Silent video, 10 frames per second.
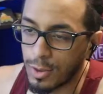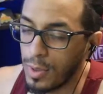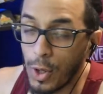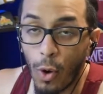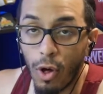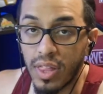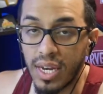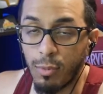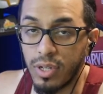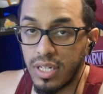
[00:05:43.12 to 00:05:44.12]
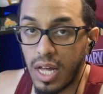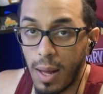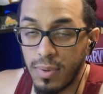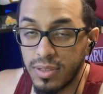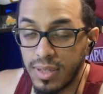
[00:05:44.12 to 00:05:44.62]
So let me know all that and more in the
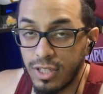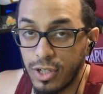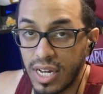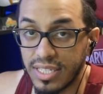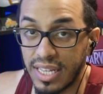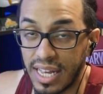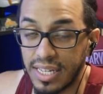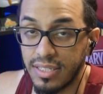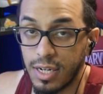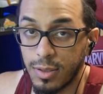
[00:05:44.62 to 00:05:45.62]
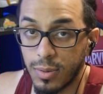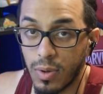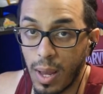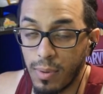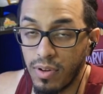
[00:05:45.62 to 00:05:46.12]
comments. Make sure you guys are liking, sharing,
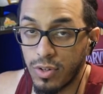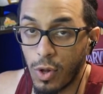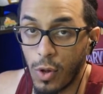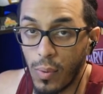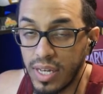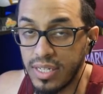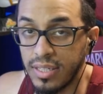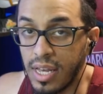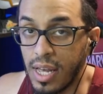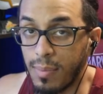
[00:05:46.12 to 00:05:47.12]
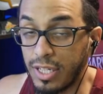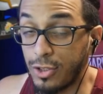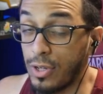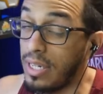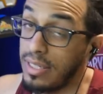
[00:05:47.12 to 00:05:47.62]
subscribing. As always, make
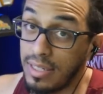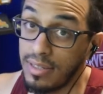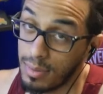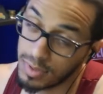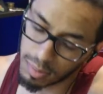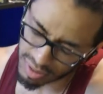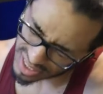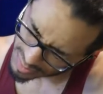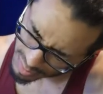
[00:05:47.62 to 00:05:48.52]
sure you're hitting that thumbs up. Please,